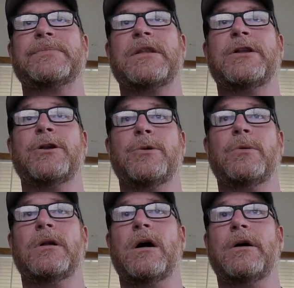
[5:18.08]
the new
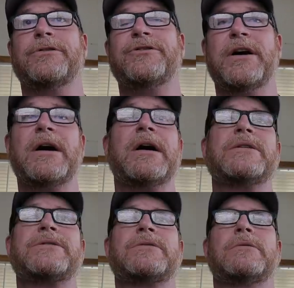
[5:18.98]
law
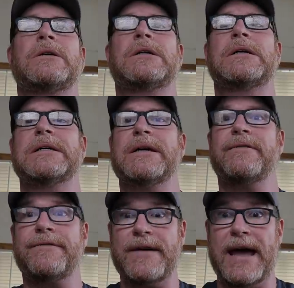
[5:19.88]
does, in
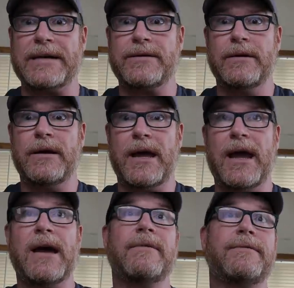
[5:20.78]
fact,
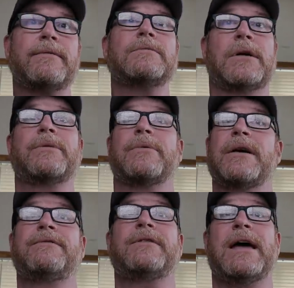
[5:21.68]
have a
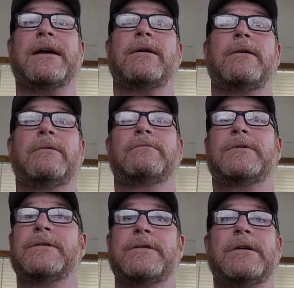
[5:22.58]
red flag
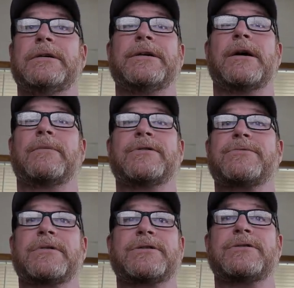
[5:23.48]
deal in there.
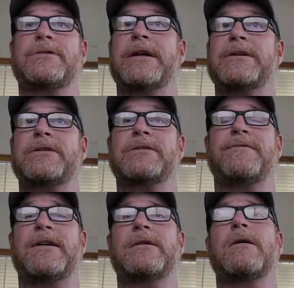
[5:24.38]
Restrictions on access to
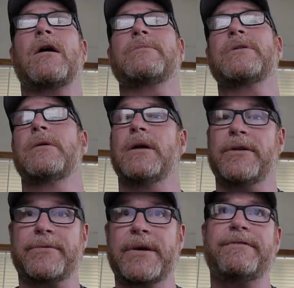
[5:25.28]
firearms.
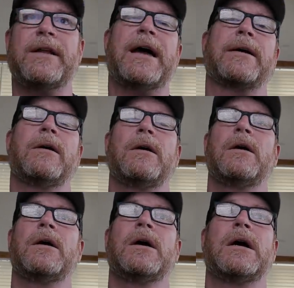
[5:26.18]
That's a red flag.
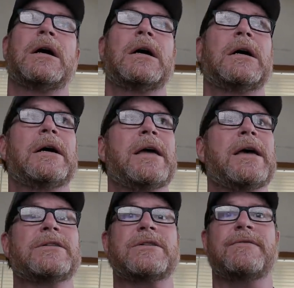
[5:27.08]

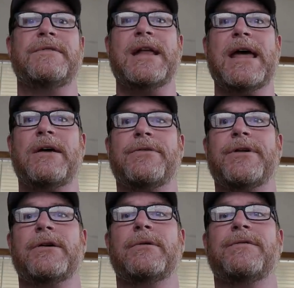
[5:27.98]
As of now,
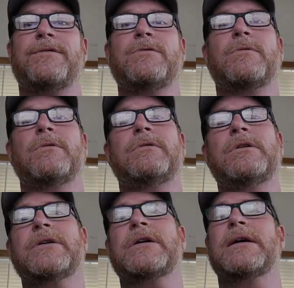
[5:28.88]
though, if you
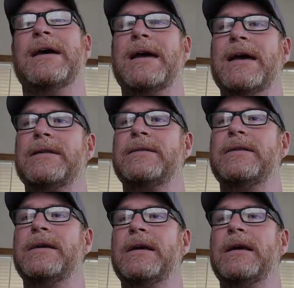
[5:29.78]
look at
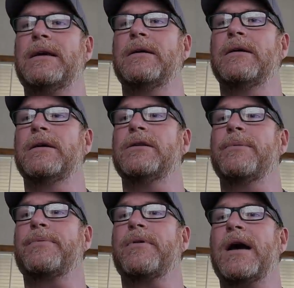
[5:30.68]
the
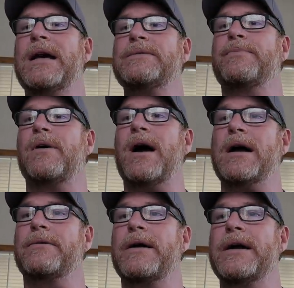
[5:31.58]

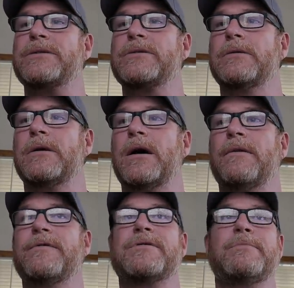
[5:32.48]
progress
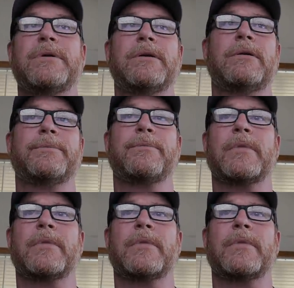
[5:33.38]
of this bill,